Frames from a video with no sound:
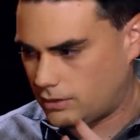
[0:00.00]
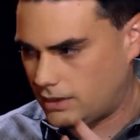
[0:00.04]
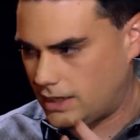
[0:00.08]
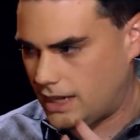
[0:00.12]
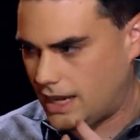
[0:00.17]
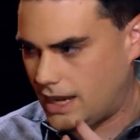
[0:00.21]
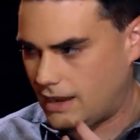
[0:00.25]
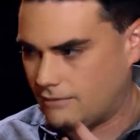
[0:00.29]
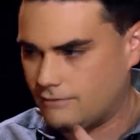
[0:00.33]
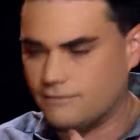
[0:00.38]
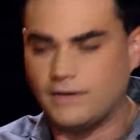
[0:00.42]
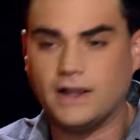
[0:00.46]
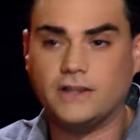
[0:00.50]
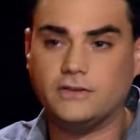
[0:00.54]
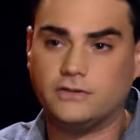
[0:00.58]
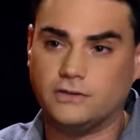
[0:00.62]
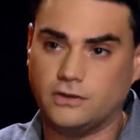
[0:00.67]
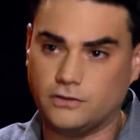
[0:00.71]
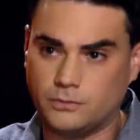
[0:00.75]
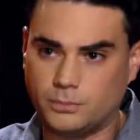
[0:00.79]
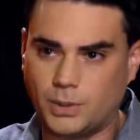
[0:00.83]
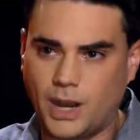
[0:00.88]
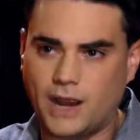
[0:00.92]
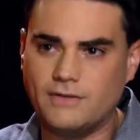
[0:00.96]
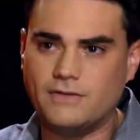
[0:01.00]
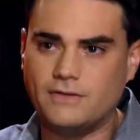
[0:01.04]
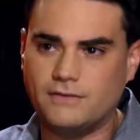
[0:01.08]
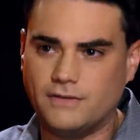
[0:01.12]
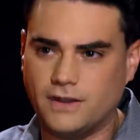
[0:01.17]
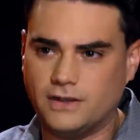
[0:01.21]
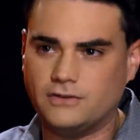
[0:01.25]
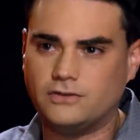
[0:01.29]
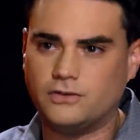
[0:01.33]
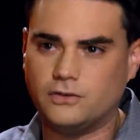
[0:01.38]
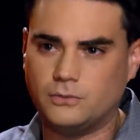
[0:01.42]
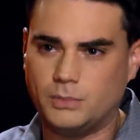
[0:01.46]
have vices. Private
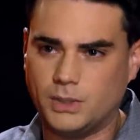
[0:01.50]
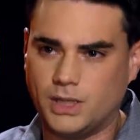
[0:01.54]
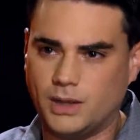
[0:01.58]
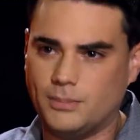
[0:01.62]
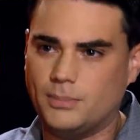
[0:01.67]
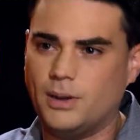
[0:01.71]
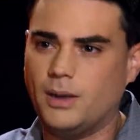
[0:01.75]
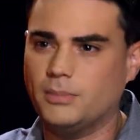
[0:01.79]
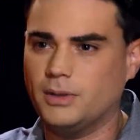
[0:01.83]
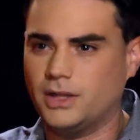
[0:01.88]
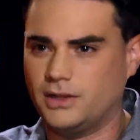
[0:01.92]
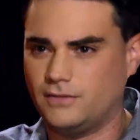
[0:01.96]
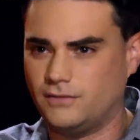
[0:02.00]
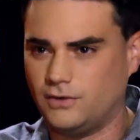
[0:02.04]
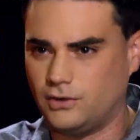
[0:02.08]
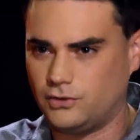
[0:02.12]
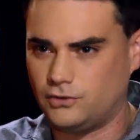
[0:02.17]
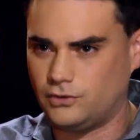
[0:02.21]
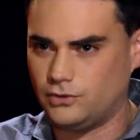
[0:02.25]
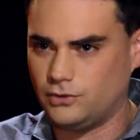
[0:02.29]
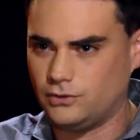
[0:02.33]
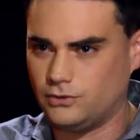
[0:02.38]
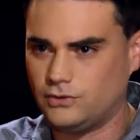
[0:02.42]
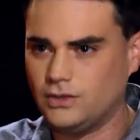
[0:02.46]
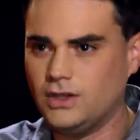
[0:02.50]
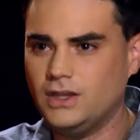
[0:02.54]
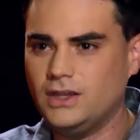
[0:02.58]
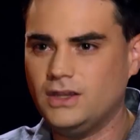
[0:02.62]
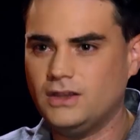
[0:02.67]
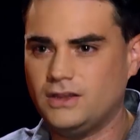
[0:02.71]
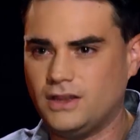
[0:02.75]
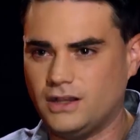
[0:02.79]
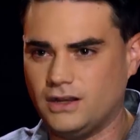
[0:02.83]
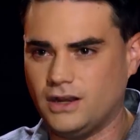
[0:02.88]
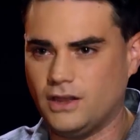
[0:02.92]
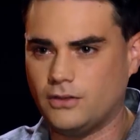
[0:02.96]
vices become public virtues.
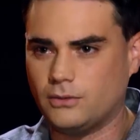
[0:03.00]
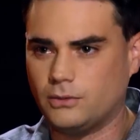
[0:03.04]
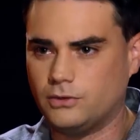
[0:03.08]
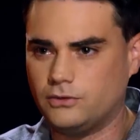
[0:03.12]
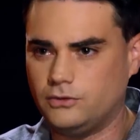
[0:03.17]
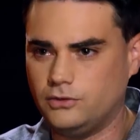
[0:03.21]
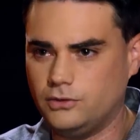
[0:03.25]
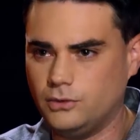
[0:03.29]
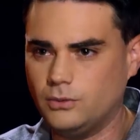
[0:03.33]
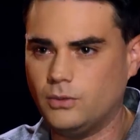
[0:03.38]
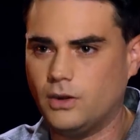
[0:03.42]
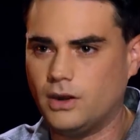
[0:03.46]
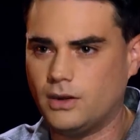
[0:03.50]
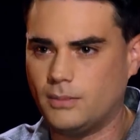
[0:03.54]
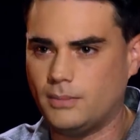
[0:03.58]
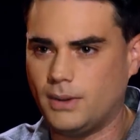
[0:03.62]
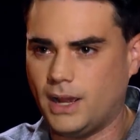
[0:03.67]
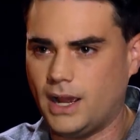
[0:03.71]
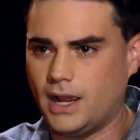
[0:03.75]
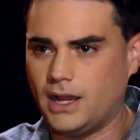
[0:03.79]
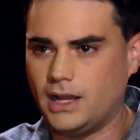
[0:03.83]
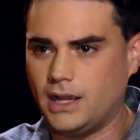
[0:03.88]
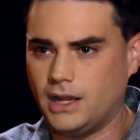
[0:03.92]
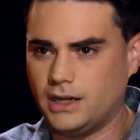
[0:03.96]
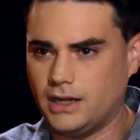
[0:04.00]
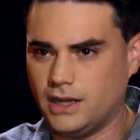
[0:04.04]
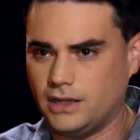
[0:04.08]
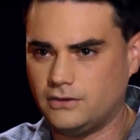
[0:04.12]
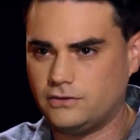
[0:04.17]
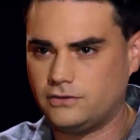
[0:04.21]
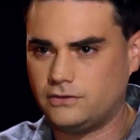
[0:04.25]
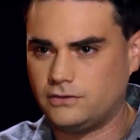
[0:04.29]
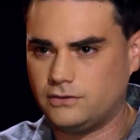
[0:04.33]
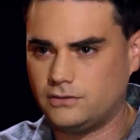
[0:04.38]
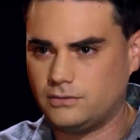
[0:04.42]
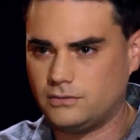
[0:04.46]
In other words, you want to buy a
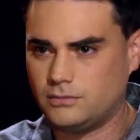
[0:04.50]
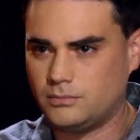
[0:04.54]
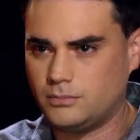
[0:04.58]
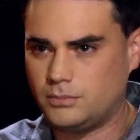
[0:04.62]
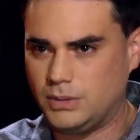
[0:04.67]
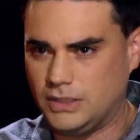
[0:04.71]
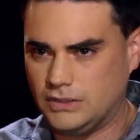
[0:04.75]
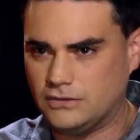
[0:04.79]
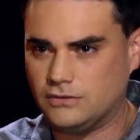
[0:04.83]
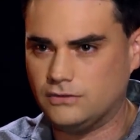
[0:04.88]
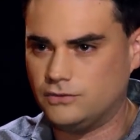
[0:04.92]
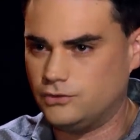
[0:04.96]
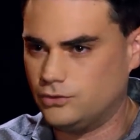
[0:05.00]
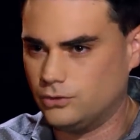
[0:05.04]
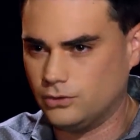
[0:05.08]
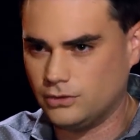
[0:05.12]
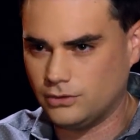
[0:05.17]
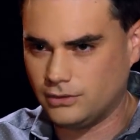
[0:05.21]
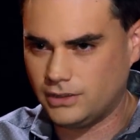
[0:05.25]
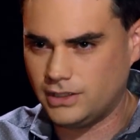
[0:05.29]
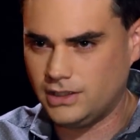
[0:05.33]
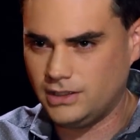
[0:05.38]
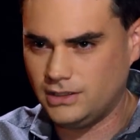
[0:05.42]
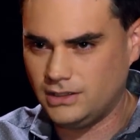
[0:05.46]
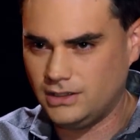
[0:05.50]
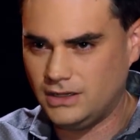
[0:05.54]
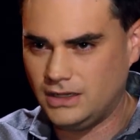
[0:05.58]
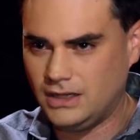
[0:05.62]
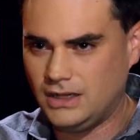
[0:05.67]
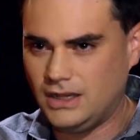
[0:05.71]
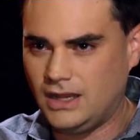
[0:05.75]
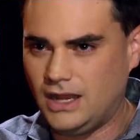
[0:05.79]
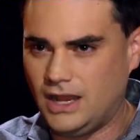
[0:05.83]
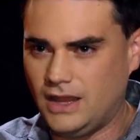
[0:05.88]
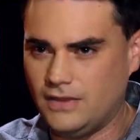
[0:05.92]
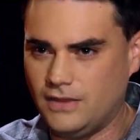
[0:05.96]
nice piece of jewelry,
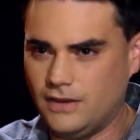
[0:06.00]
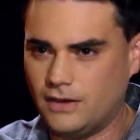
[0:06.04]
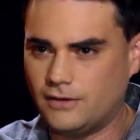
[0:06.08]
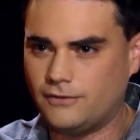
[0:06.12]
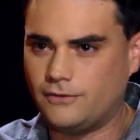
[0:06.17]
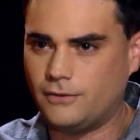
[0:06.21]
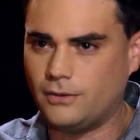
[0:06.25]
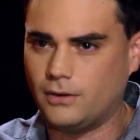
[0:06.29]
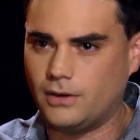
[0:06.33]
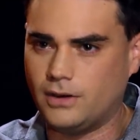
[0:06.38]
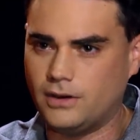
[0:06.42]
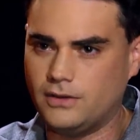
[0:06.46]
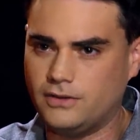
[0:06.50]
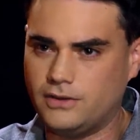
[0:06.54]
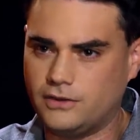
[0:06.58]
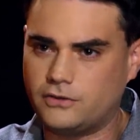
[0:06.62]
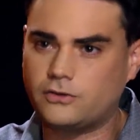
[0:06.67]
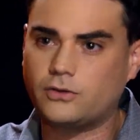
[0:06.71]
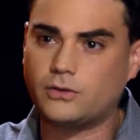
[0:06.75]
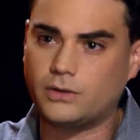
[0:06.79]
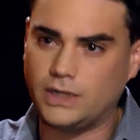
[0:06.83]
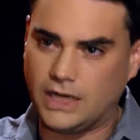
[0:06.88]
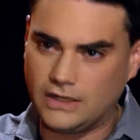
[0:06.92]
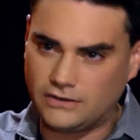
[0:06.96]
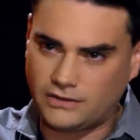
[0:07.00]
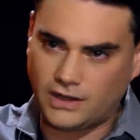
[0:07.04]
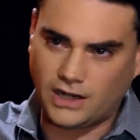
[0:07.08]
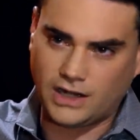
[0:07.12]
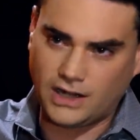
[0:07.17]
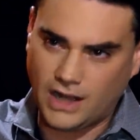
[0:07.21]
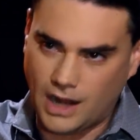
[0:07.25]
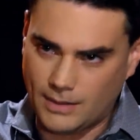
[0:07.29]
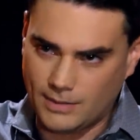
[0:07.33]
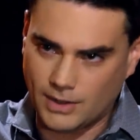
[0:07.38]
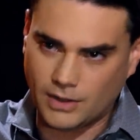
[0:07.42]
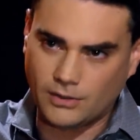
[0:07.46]
and therefore this creates
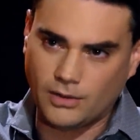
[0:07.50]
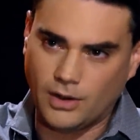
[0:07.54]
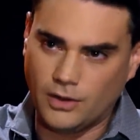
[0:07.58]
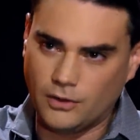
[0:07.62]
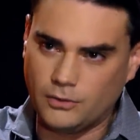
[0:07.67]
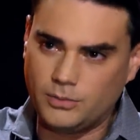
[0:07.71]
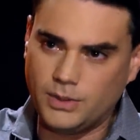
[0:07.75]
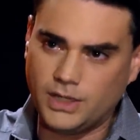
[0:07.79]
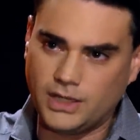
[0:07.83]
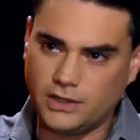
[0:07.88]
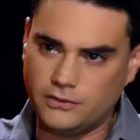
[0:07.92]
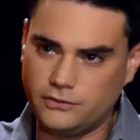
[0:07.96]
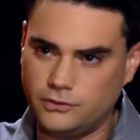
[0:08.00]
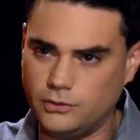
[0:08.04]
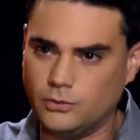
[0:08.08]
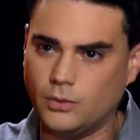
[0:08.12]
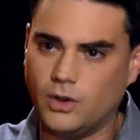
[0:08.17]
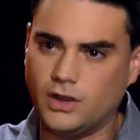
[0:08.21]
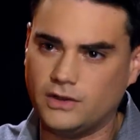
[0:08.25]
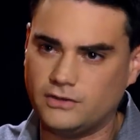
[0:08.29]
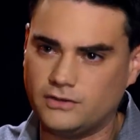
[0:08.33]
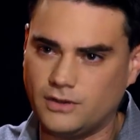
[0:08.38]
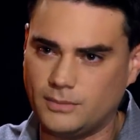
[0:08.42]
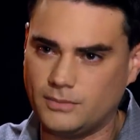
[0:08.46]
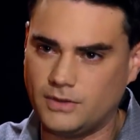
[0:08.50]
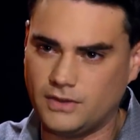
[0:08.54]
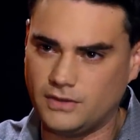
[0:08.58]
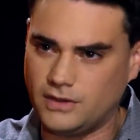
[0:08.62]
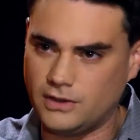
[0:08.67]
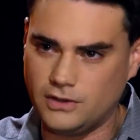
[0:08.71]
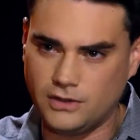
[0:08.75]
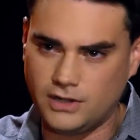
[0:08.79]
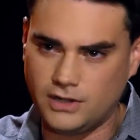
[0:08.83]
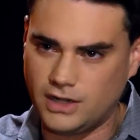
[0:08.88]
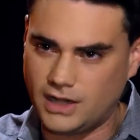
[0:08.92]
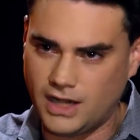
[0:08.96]
economic growth because you want something
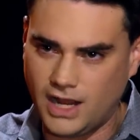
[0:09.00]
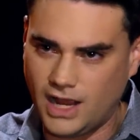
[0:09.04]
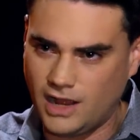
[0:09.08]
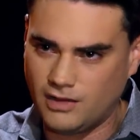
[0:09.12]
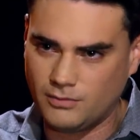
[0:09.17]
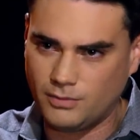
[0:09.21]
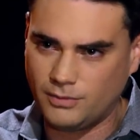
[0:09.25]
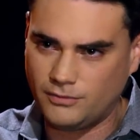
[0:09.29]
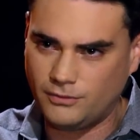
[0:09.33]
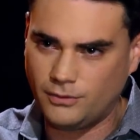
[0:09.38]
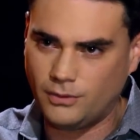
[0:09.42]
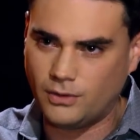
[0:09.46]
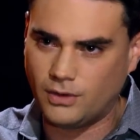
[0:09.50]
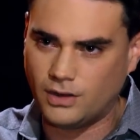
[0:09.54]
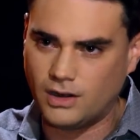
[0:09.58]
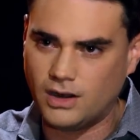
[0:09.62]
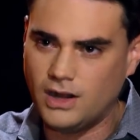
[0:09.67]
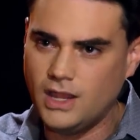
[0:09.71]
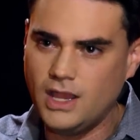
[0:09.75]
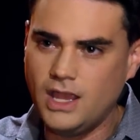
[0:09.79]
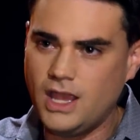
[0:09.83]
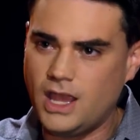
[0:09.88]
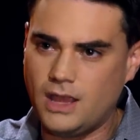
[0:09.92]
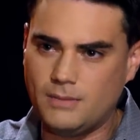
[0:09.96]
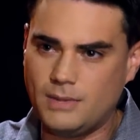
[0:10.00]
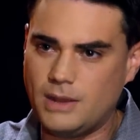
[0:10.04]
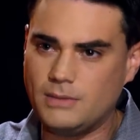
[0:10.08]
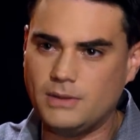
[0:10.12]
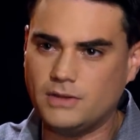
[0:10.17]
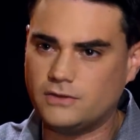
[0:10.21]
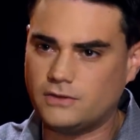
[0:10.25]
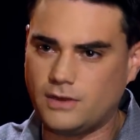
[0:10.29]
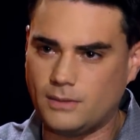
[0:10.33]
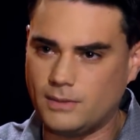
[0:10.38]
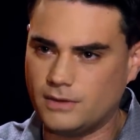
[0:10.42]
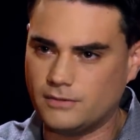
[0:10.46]
that you didn't have before, and maybe
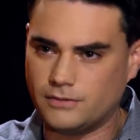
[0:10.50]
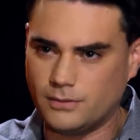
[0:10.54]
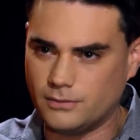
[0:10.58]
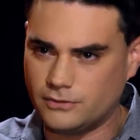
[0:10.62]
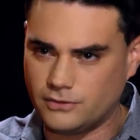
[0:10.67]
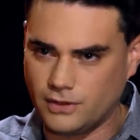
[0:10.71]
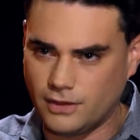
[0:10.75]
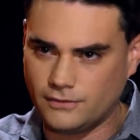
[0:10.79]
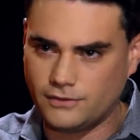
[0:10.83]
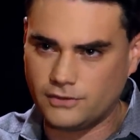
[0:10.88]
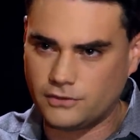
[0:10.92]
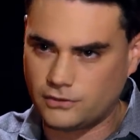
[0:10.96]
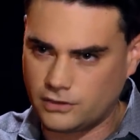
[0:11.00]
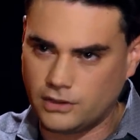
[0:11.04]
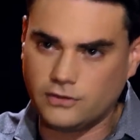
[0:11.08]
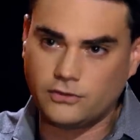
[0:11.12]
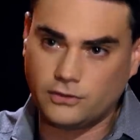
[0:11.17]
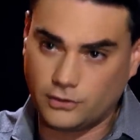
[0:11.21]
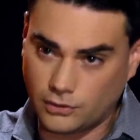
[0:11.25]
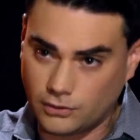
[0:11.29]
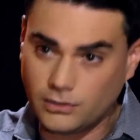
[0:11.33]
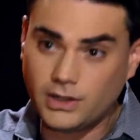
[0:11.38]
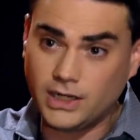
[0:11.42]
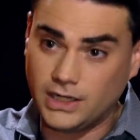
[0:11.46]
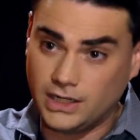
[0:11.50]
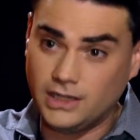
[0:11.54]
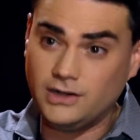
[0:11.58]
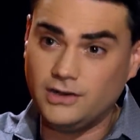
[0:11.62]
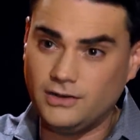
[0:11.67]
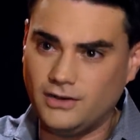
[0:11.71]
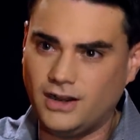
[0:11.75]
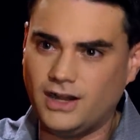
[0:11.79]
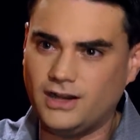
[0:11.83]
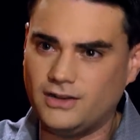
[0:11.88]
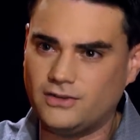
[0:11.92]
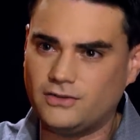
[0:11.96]
it's coming from selfishness or
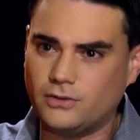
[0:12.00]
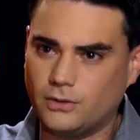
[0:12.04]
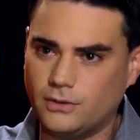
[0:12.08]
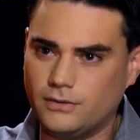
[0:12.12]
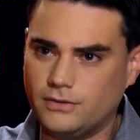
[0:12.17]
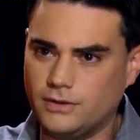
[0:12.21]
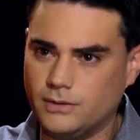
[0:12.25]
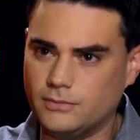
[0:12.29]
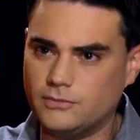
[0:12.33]
greed, right? It's sort of